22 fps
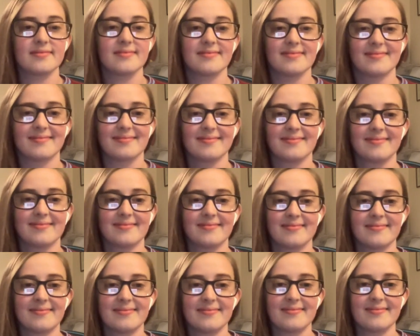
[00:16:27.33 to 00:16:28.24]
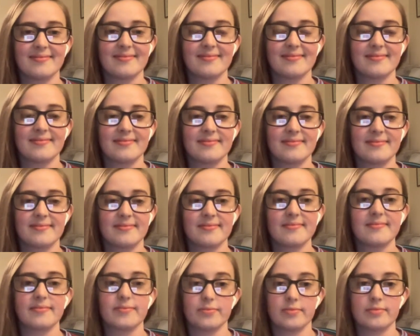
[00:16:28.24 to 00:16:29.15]

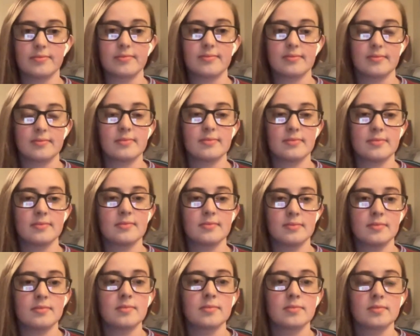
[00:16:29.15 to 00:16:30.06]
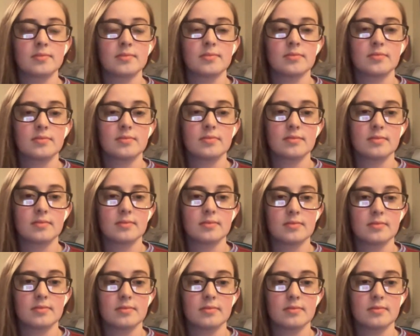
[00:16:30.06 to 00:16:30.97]

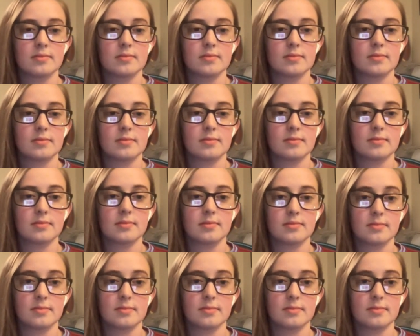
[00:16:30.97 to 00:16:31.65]
No words are spoken by the person on screen.